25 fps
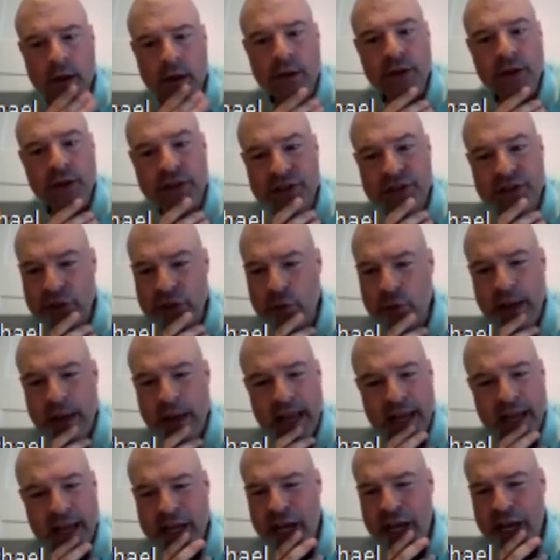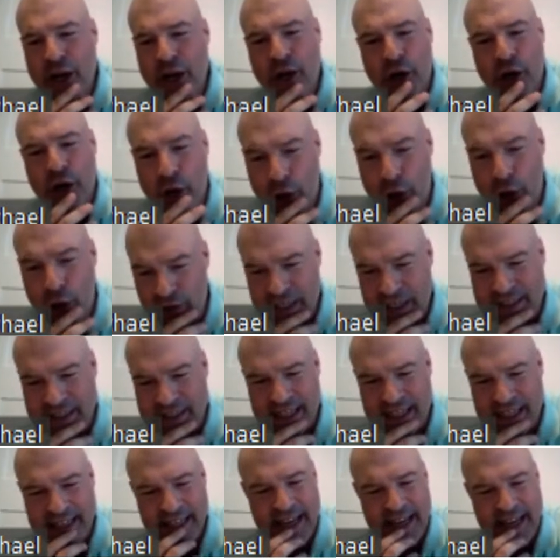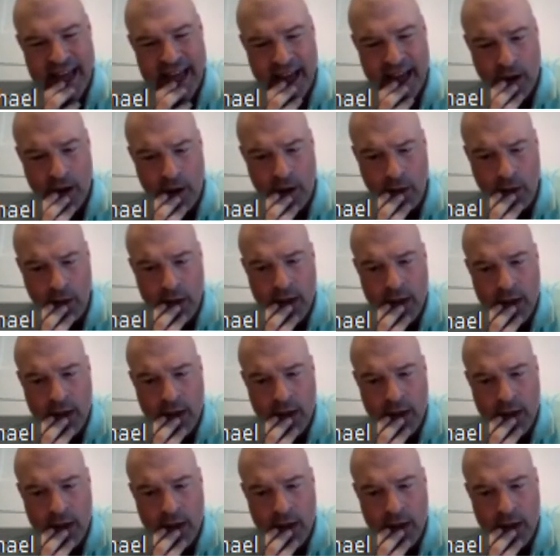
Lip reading: The 2-man can curl this at the nail.